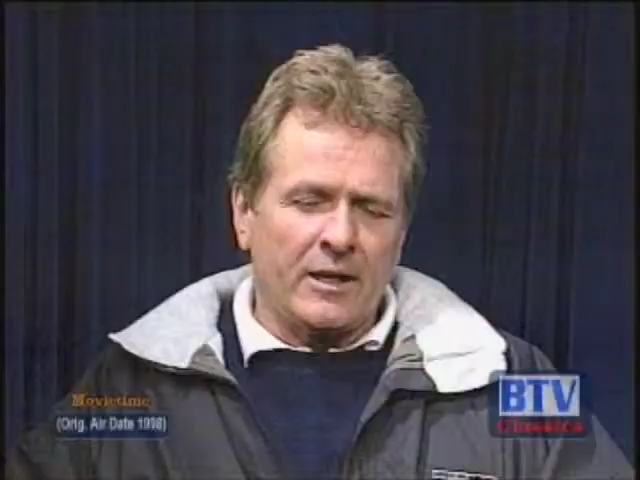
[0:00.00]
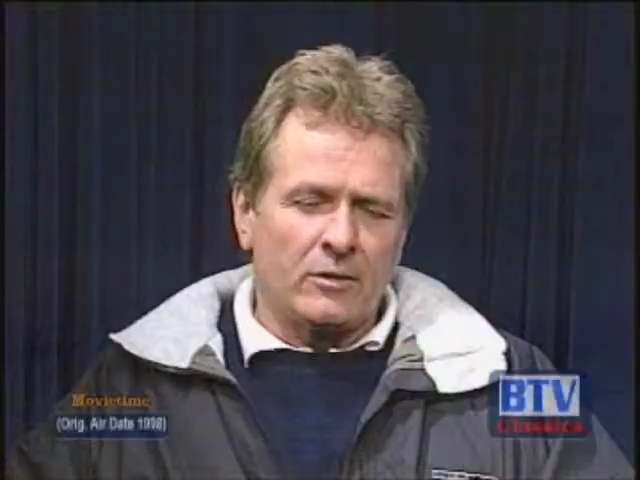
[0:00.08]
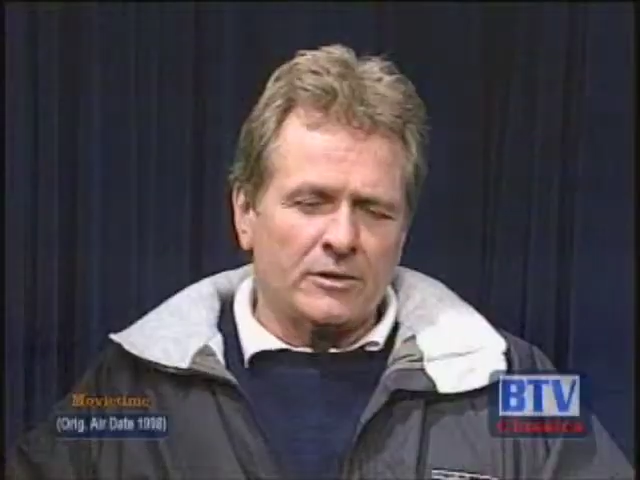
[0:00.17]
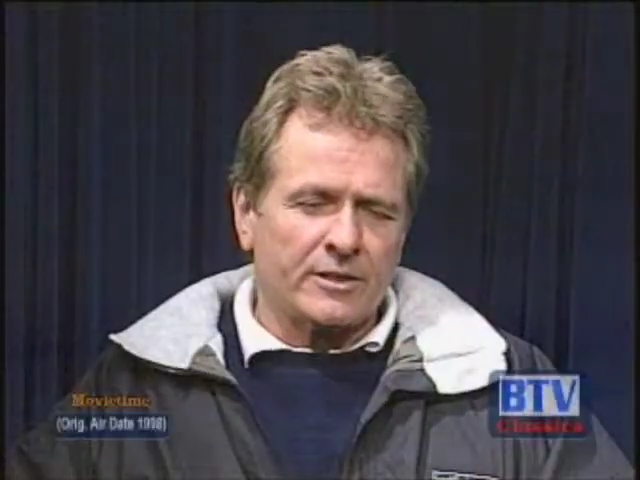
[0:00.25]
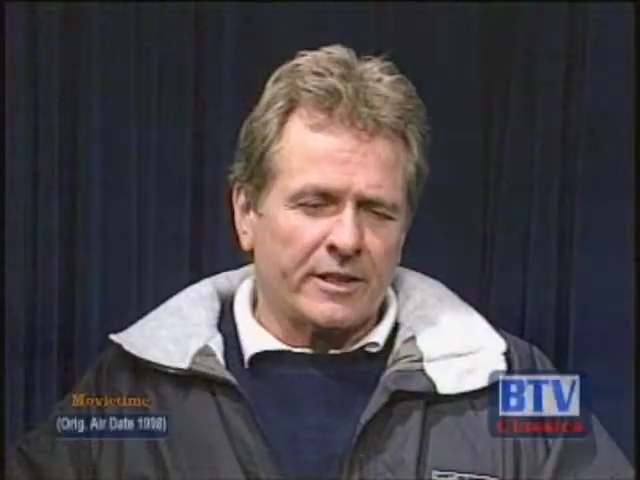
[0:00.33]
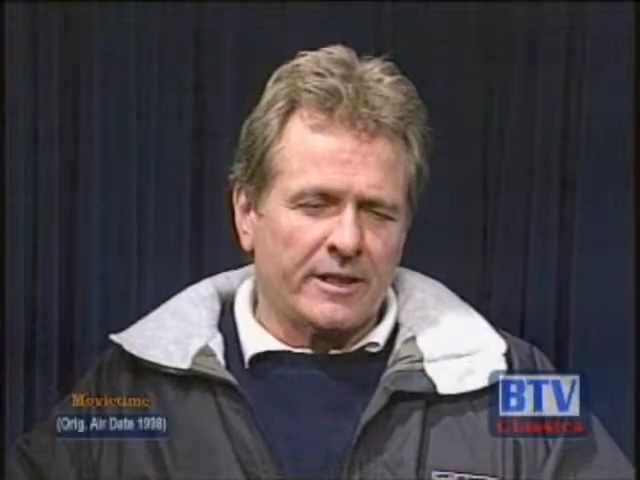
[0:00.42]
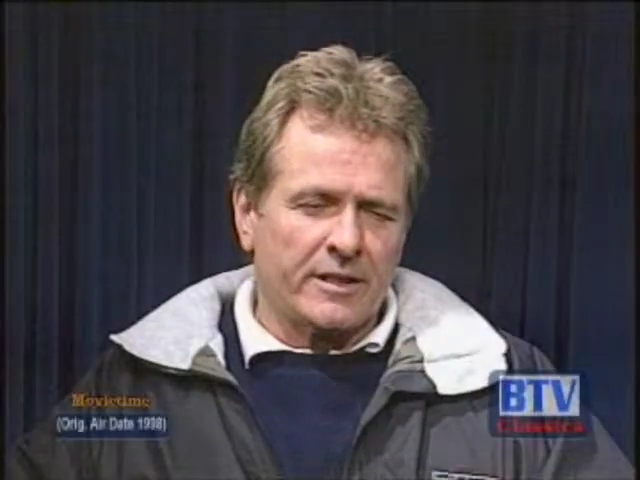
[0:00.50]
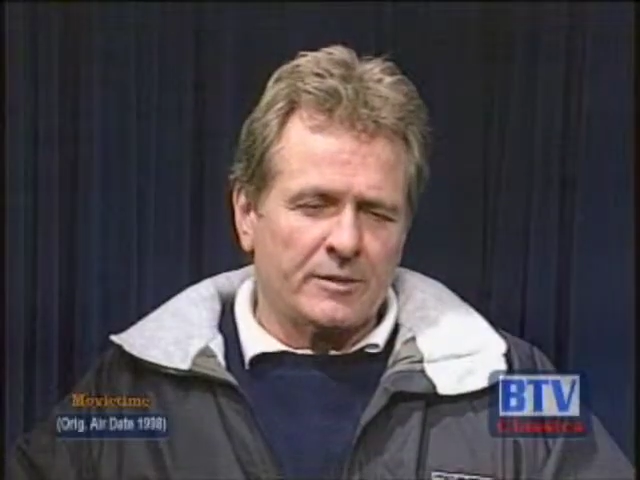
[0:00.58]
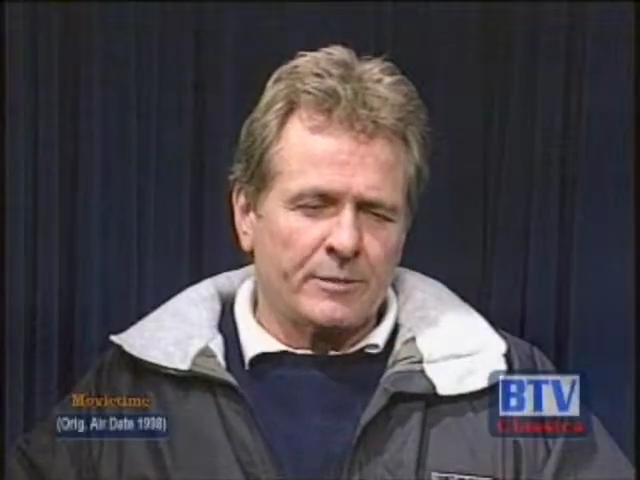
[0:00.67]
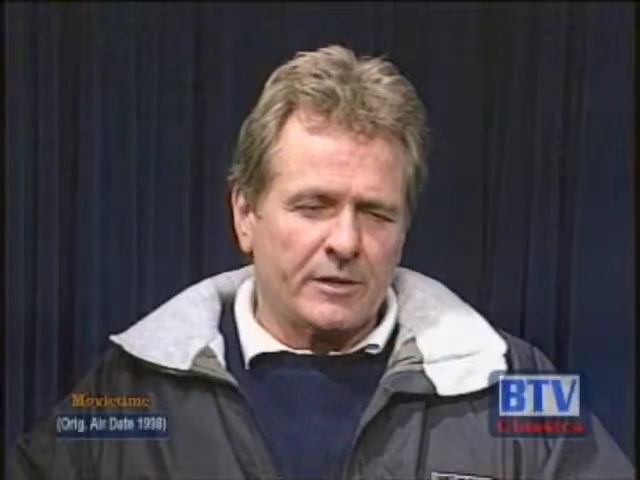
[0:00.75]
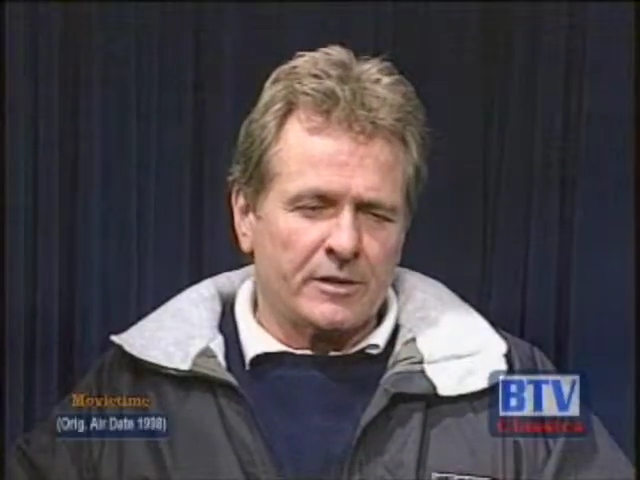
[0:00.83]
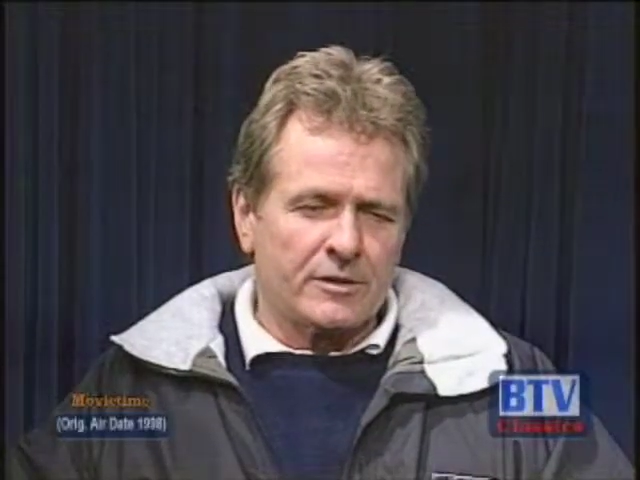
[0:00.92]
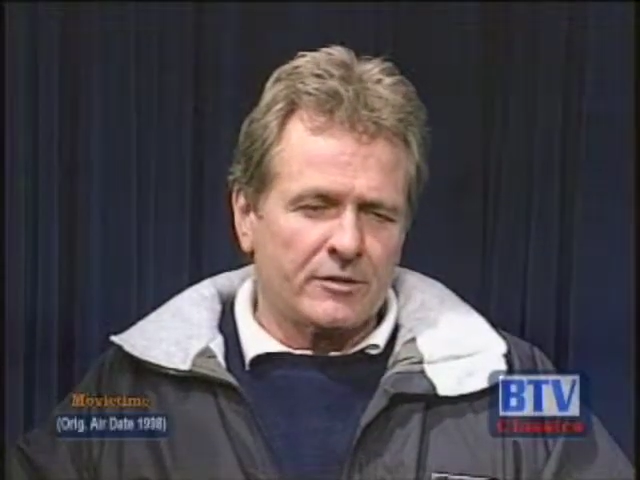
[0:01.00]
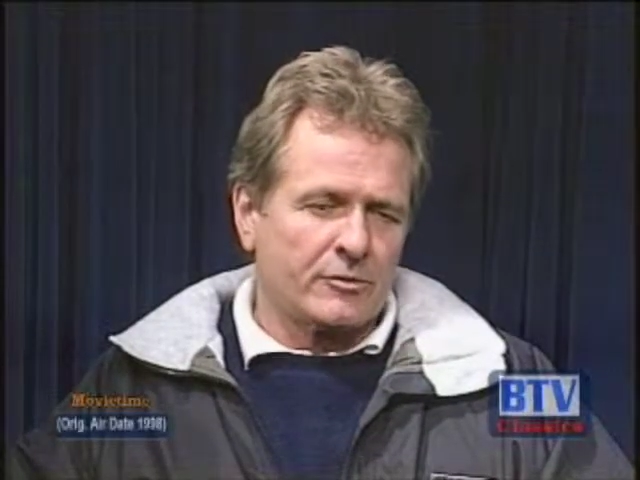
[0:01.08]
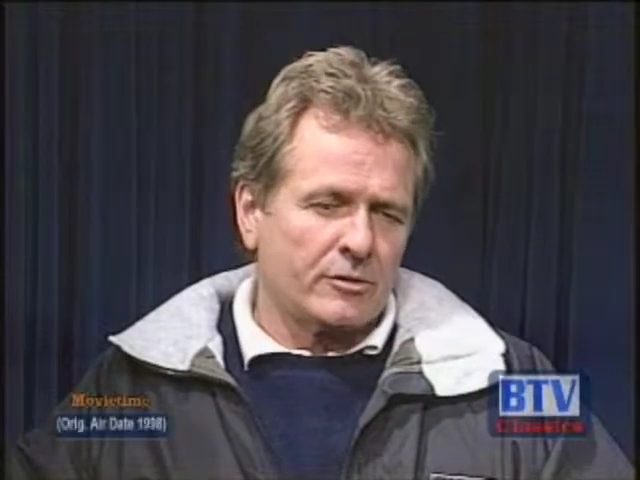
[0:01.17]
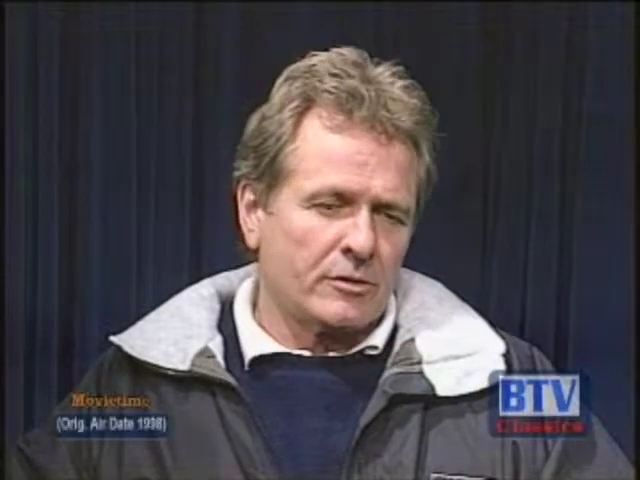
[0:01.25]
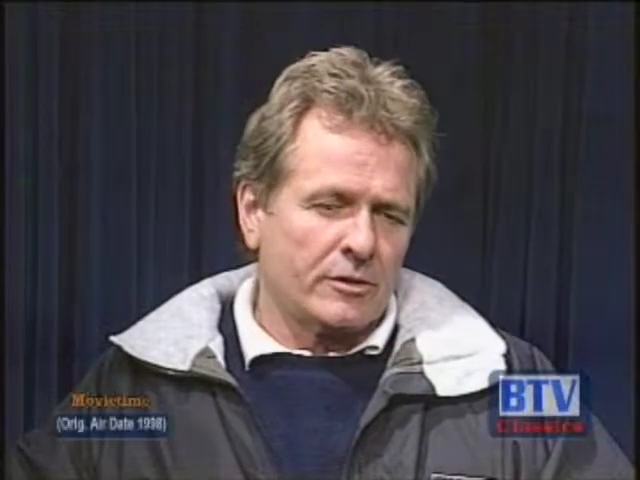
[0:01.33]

always say this because it's true.